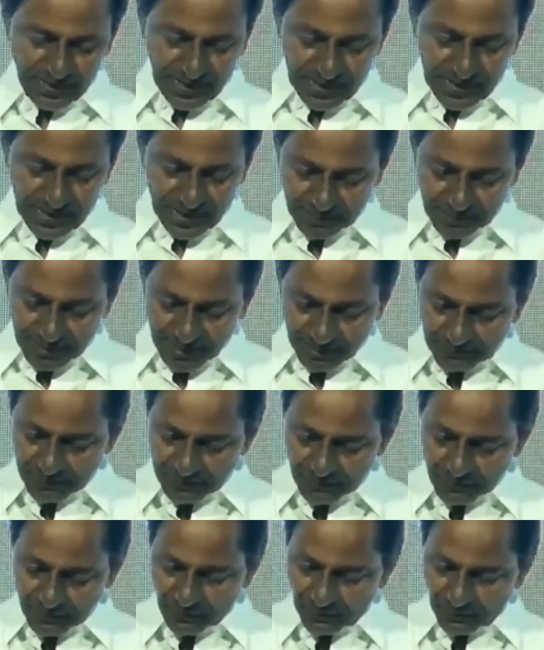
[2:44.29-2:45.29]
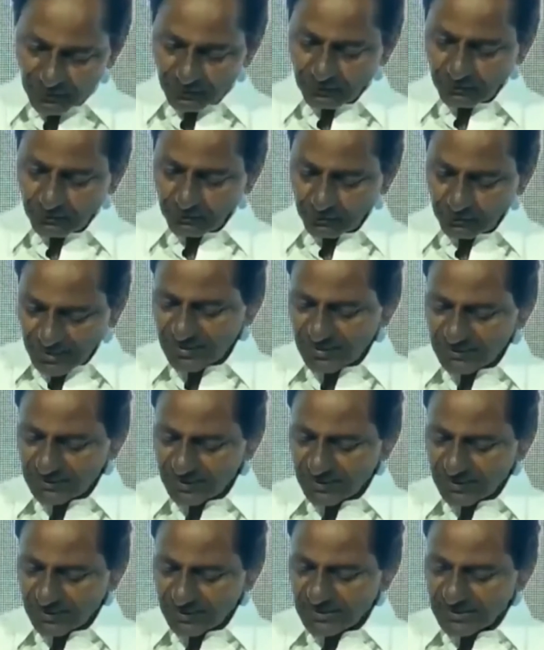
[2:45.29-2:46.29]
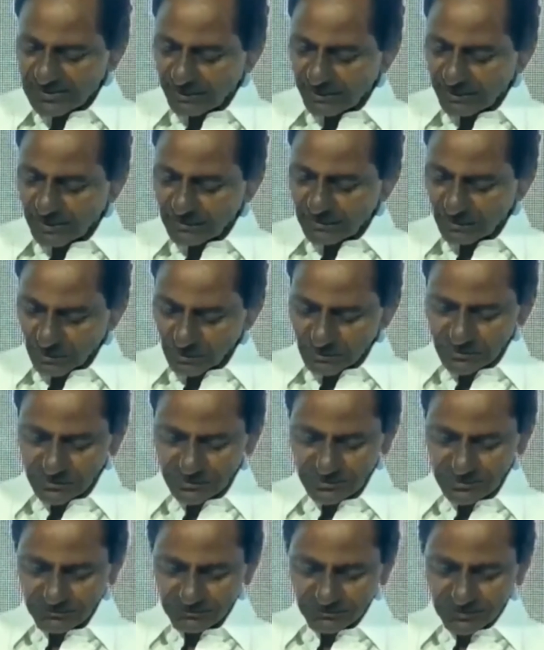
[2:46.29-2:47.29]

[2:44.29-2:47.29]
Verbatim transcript: I am happy to mention that Hyderabad hosts